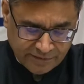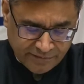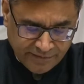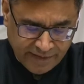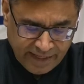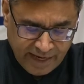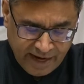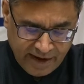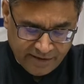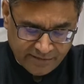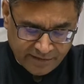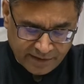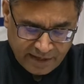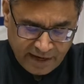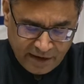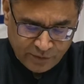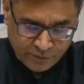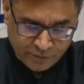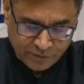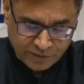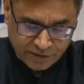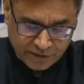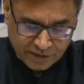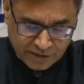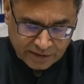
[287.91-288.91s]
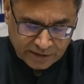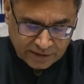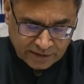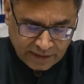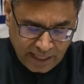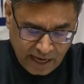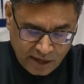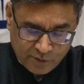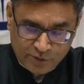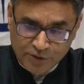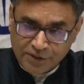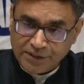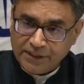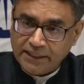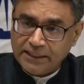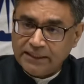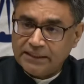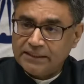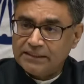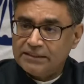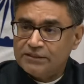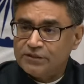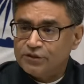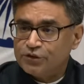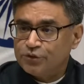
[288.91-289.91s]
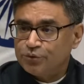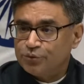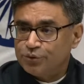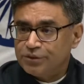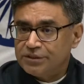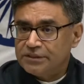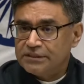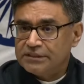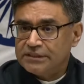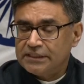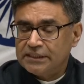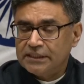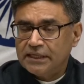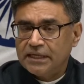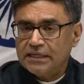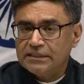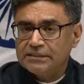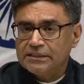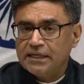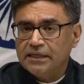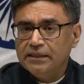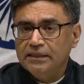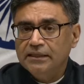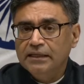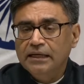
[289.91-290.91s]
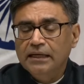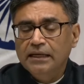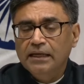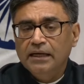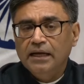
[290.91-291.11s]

We have around 1,000 Indian students in Kazan.